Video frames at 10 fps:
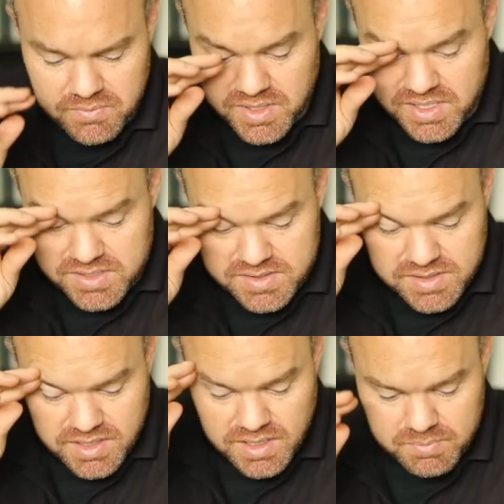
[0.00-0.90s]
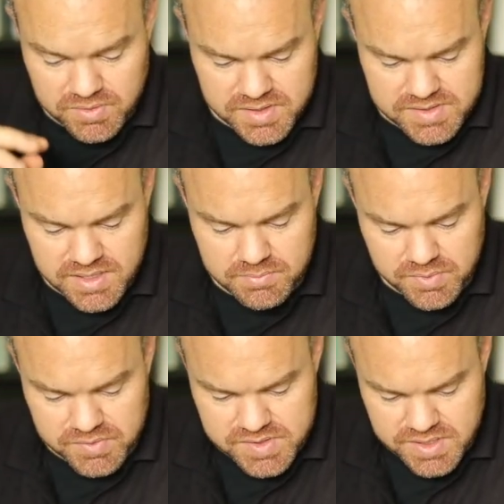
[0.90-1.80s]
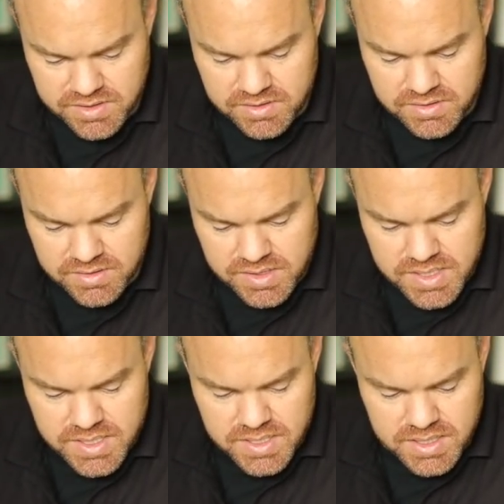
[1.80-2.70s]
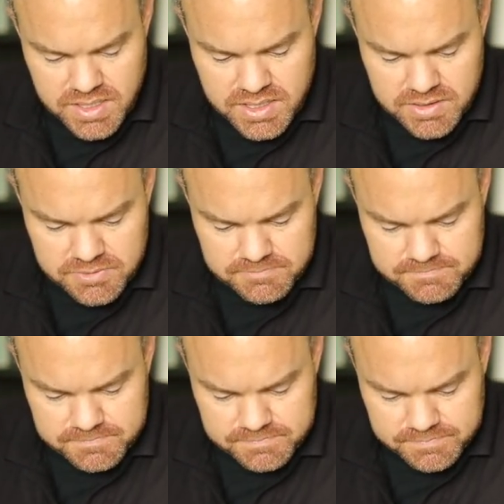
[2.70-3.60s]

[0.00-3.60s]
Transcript: read just a couple examples here. Um,